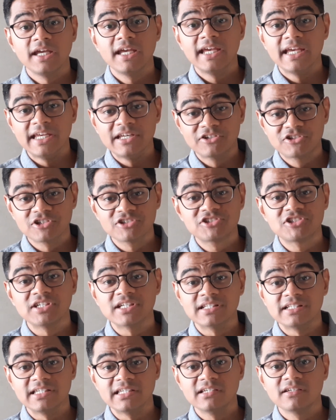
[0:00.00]

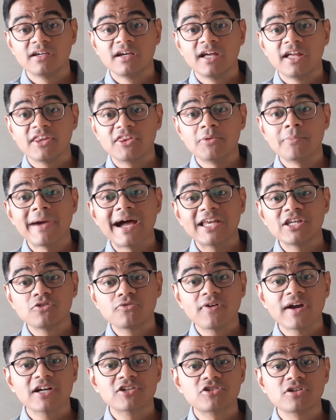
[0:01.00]
Interestingly, the
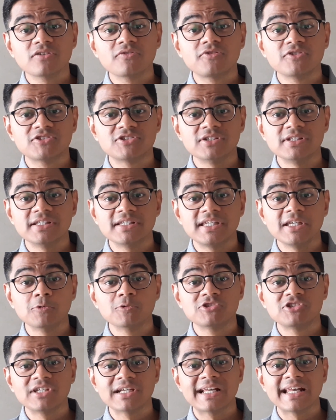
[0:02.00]
manufacturing facility
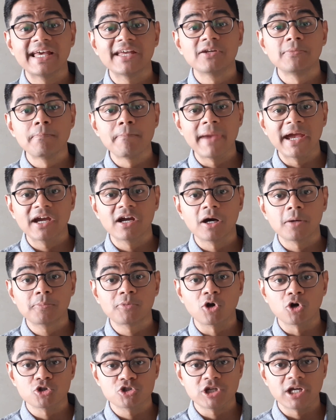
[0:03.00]
was declared a mega
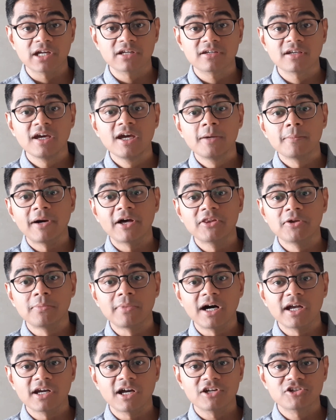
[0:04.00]
project by the
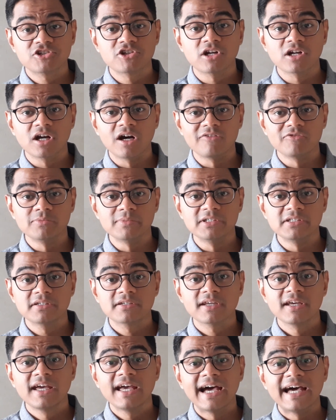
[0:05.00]
Maharashtra government
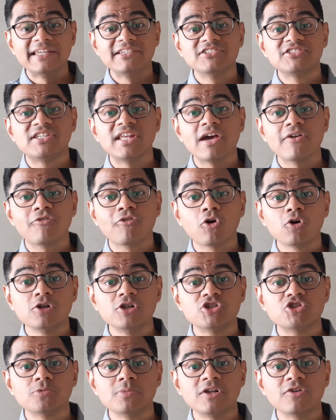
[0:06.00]
and is therefore
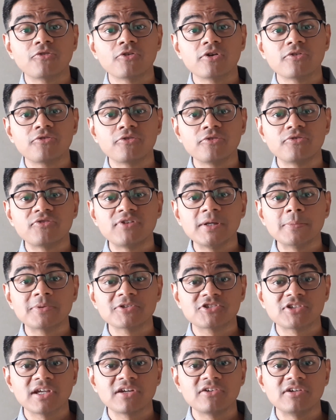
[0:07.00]
eligible for a
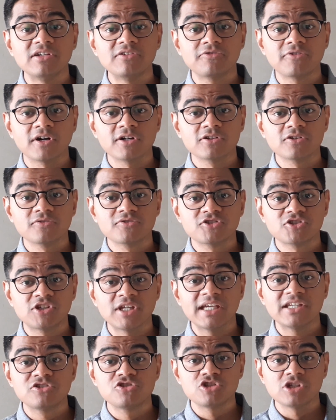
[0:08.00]
50% refund of
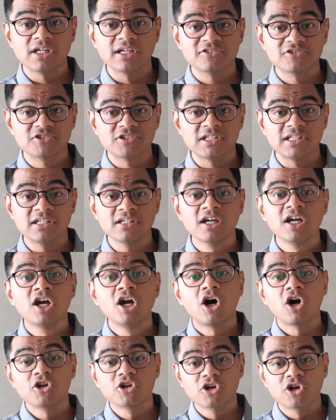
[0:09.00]
state GST
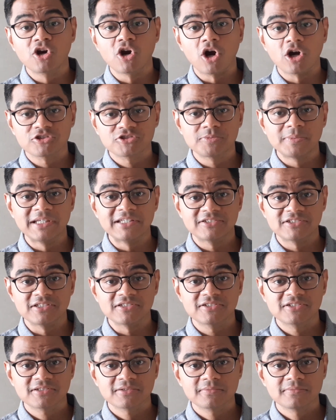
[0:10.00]
on a gross
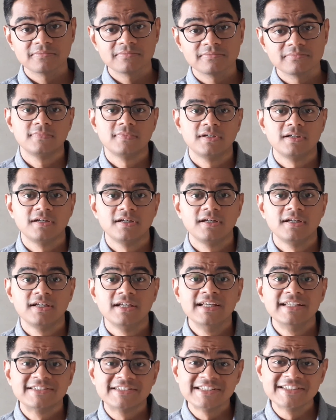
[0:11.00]
basis.
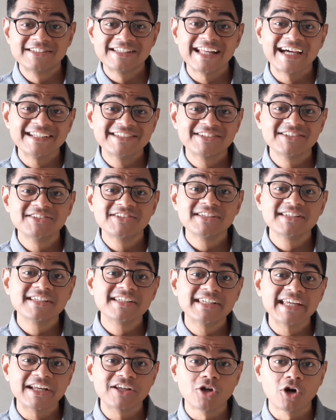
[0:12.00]
Since licensing the
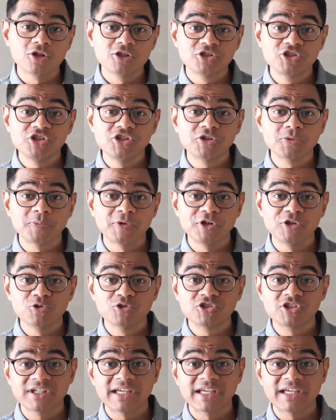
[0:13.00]
technology to produce the